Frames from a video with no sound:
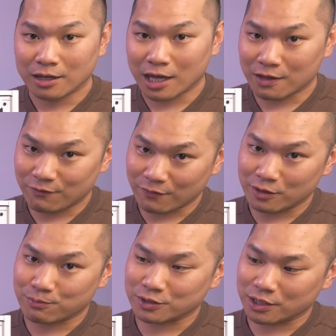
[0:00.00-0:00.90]
and
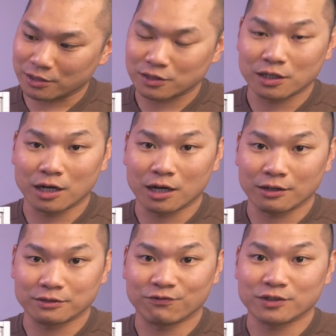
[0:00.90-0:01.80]

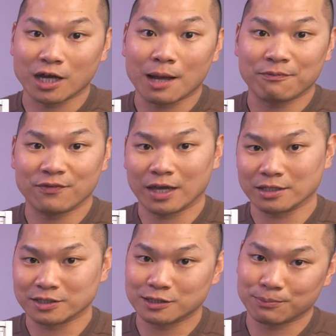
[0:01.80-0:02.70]
50% top
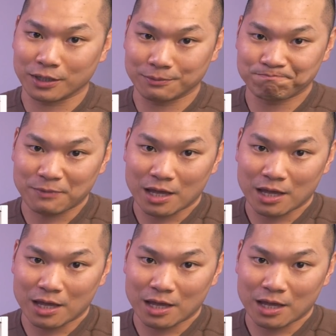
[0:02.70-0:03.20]
fan split.